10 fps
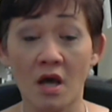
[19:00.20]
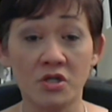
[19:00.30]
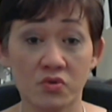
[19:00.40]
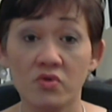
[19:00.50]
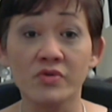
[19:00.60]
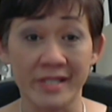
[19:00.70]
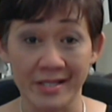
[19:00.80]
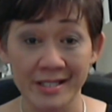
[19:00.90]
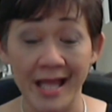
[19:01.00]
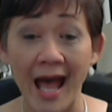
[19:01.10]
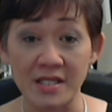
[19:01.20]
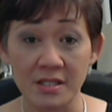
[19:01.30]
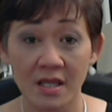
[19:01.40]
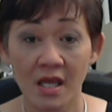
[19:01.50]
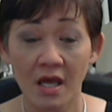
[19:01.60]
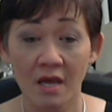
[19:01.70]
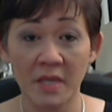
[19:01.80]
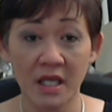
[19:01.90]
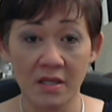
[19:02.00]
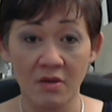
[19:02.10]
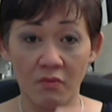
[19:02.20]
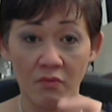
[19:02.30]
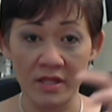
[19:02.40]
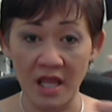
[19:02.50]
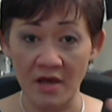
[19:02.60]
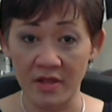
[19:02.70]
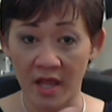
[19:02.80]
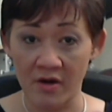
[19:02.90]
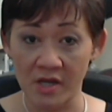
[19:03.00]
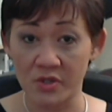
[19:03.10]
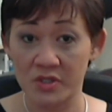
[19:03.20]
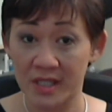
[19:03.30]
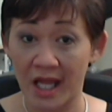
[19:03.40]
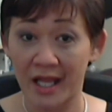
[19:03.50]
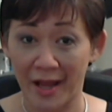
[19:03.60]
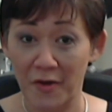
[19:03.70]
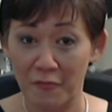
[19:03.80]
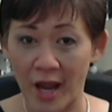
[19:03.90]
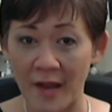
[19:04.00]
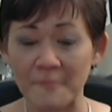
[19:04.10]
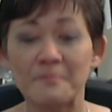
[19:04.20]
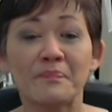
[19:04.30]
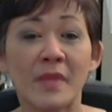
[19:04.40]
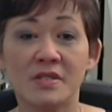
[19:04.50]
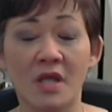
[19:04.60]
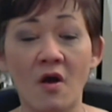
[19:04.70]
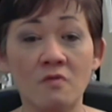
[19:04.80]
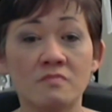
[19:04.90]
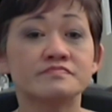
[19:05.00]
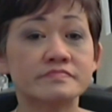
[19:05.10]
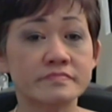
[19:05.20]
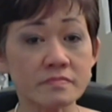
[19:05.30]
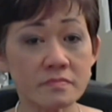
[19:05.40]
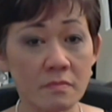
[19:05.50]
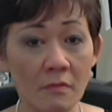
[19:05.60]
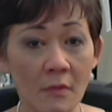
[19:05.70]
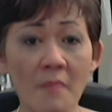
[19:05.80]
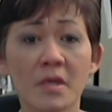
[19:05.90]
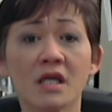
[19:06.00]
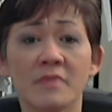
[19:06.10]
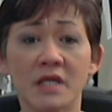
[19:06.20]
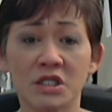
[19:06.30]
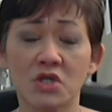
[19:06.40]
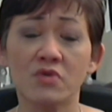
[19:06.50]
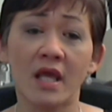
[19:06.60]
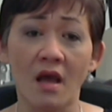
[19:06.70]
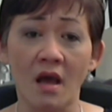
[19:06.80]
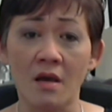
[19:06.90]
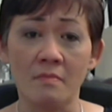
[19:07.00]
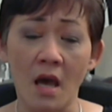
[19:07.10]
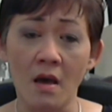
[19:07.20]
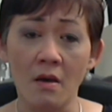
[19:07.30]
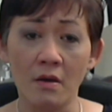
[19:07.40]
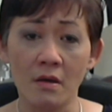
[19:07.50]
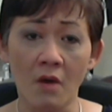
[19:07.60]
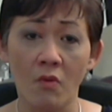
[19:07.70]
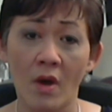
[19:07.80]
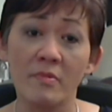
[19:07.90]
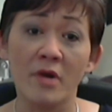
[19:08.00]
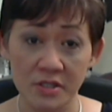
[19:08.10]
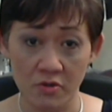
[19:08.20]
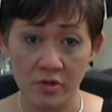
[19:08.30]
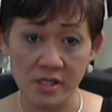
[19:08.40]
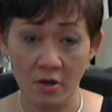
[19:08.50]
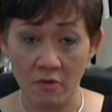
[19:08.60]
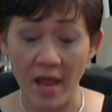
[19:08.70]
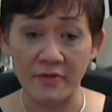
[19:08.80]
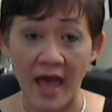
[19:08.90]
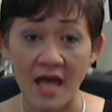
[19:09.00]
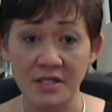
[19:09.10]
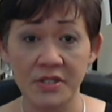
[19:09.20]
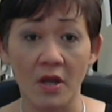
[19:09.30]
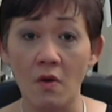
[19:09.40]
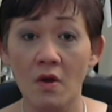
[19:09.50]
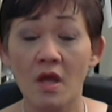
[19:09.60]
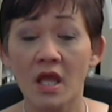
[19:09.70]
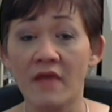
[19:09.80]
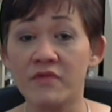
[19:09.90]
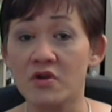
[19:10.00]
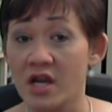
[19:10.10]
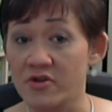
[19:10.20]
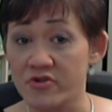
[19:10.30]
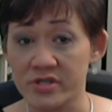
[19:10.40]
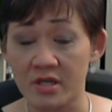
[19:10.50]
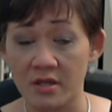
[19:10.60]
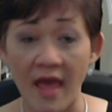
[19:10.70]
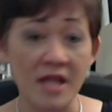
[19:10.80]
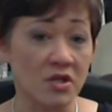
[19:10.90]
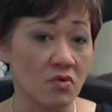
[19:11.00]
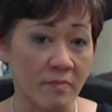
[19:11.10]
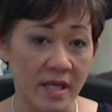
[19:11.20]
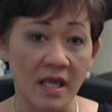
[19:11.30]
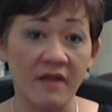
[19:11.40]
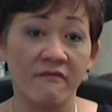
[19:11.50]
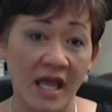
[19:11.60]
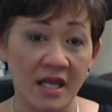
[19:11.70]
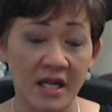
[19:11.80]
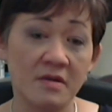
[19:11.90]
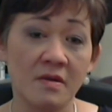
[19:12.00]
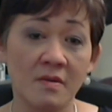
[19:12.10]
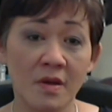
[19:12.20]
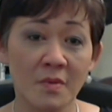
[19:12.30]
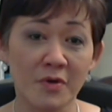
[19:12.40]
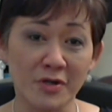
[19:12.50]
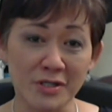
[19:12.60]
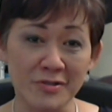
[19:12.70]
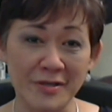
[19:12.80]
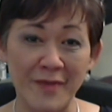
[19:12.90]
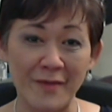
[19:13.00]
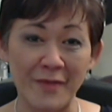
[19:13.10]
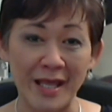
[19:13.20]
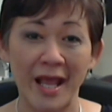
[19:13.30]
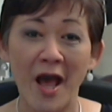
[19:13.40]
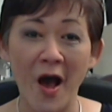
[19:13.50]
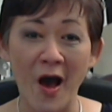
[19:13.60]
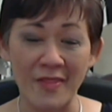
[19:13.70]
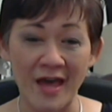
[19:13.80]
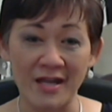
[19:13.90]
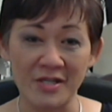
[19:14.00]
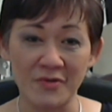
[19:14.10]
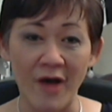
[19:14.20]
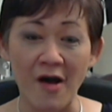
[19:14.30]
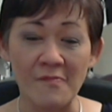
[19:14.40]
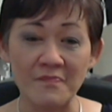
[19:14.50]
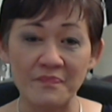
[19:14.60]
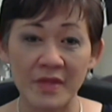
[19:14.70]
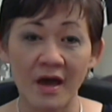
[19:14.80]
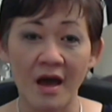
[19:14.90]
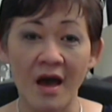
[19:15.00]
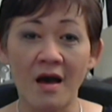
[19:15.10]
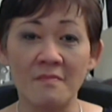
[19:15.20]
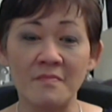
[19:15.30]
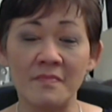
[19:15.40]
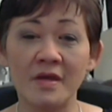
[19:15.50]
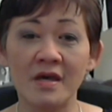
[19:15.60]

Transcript: a true success when the other areas are sinking, right? So I'm going to be doing a webinar series around that. So if you're interested in that, you'll be invited personally by me on that as well. I'm